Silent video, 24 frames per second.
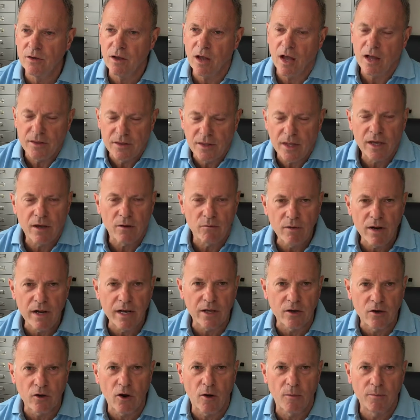I think a
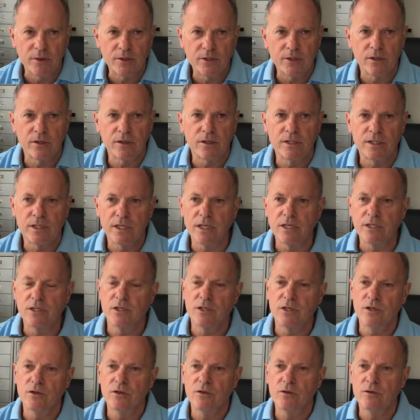really good opportunity
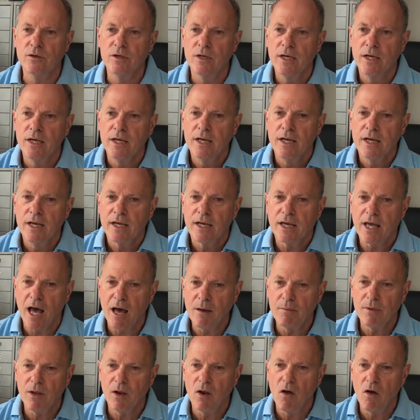to
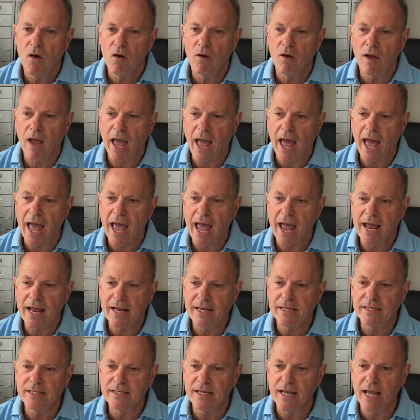come along
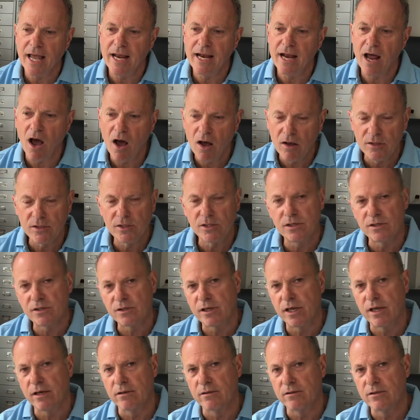and enhance your
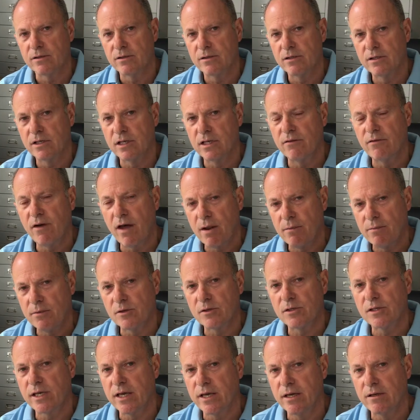skills, to develop your
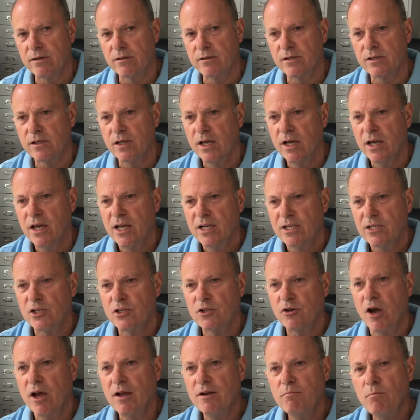skills, to
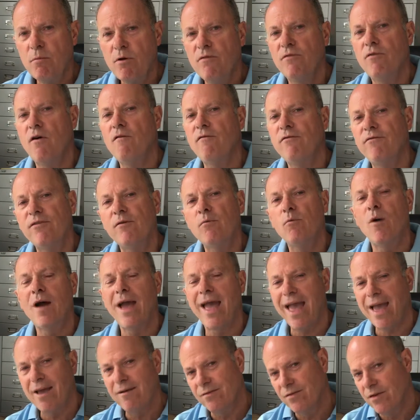try and move on from
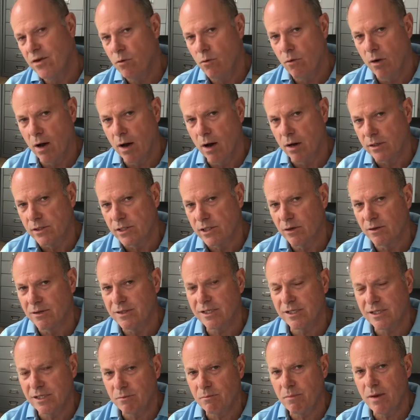wherever you are. So it
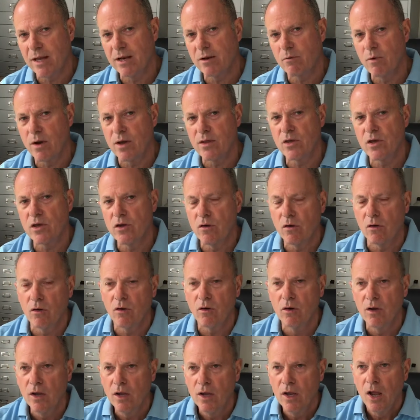doesn't matter whether
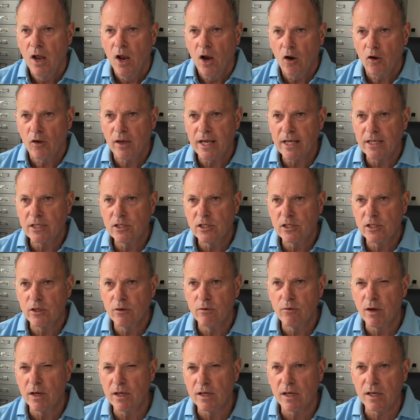you're looking to
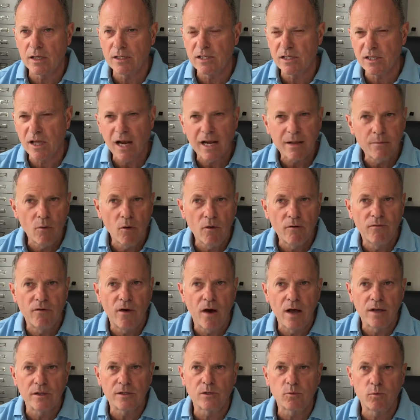do a slightly more
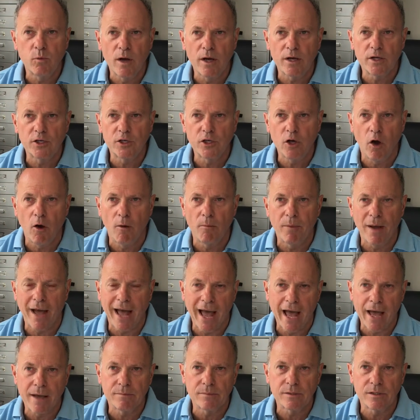advanced workshop,
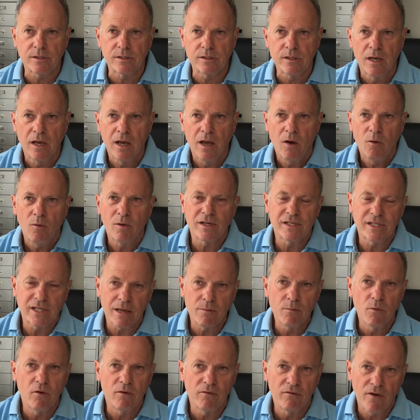perhaps. I want to
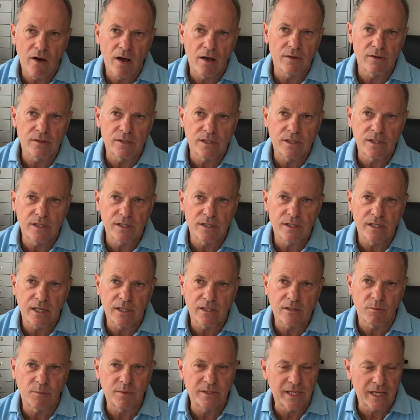say more advanced in the
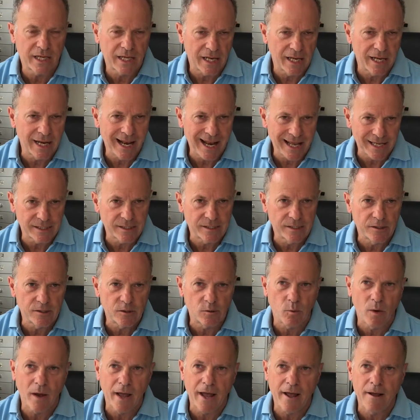sense of particularly
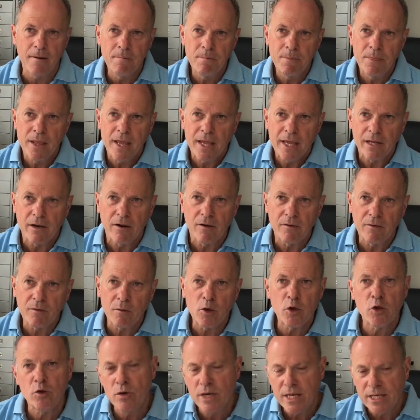Leicester's, where
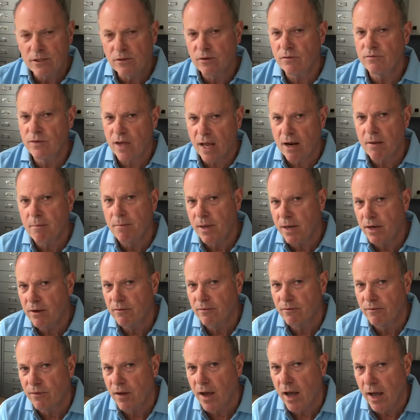you need to have done a bit
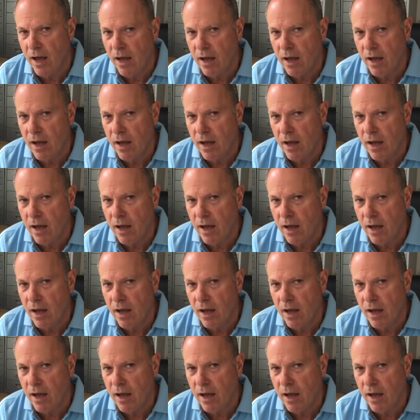of